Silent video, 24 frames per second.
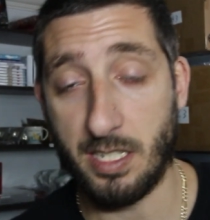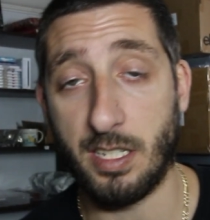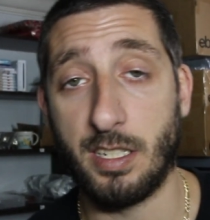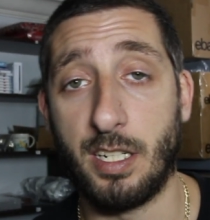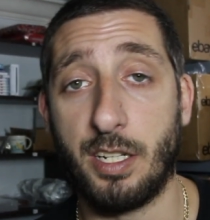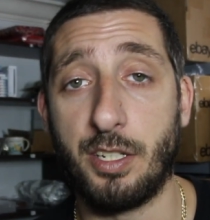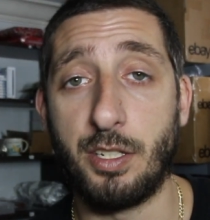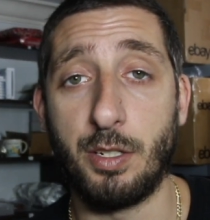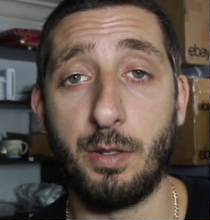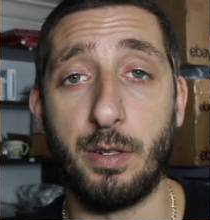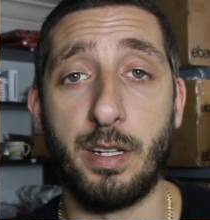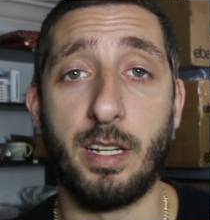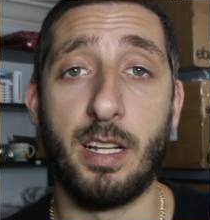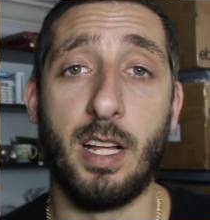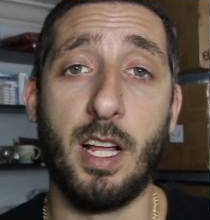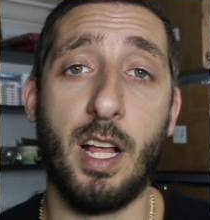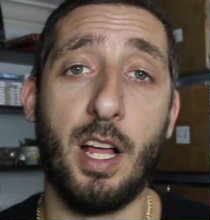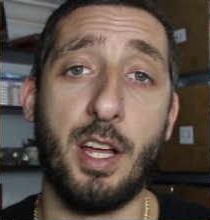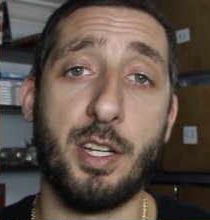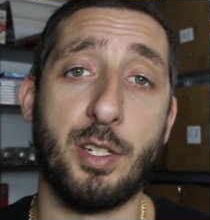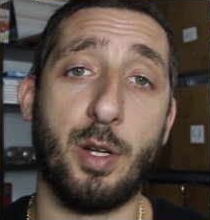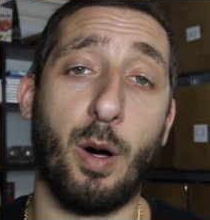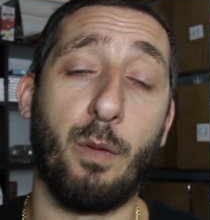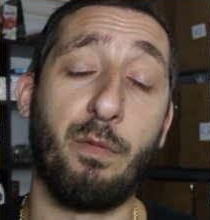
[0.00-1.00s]
going to do it.
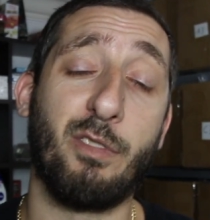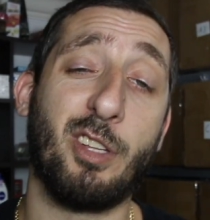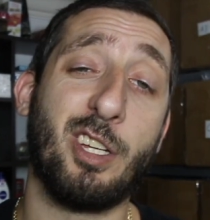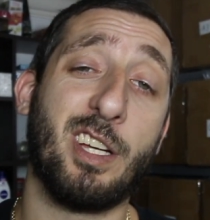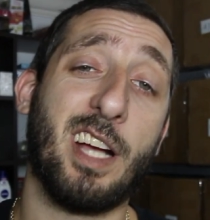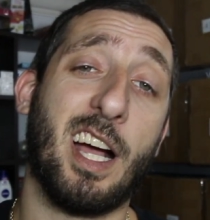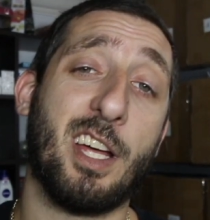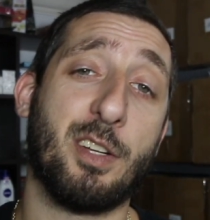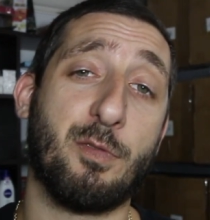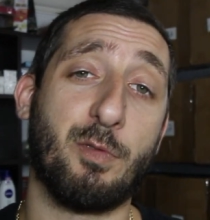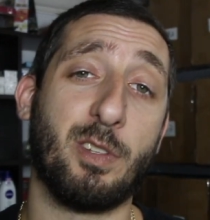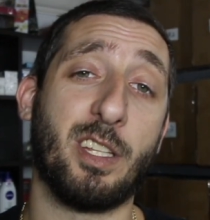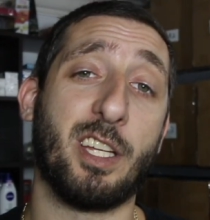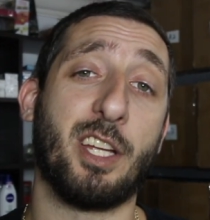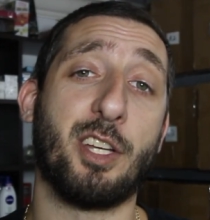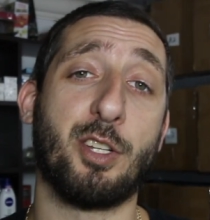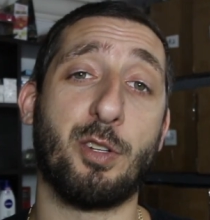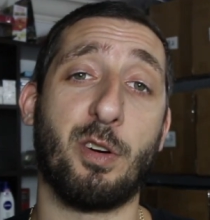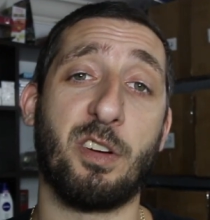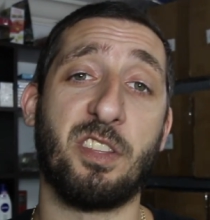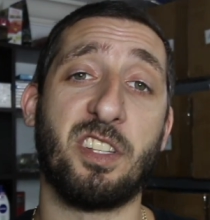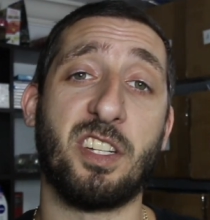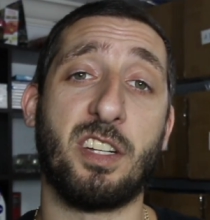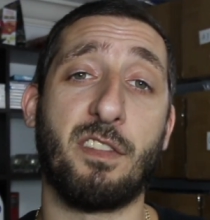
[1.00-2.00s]
So hopefully you guys really
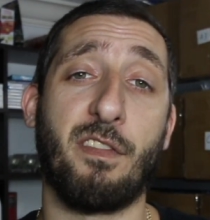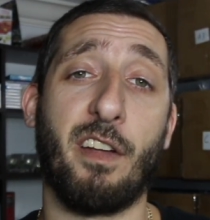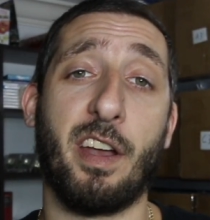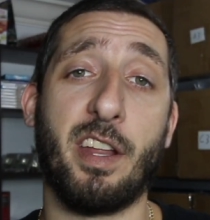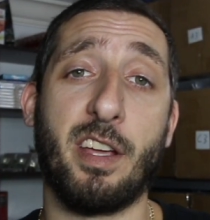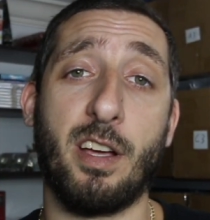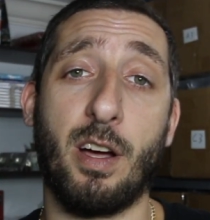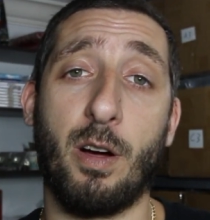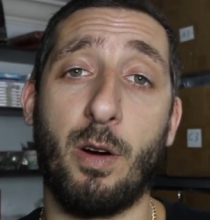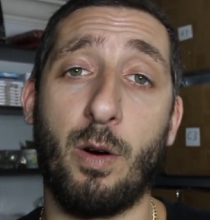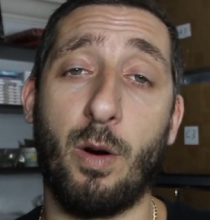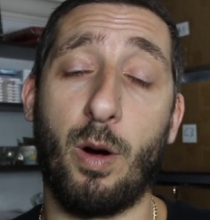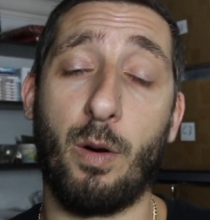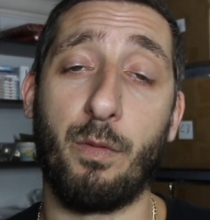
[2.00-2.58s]
enjoyed this video.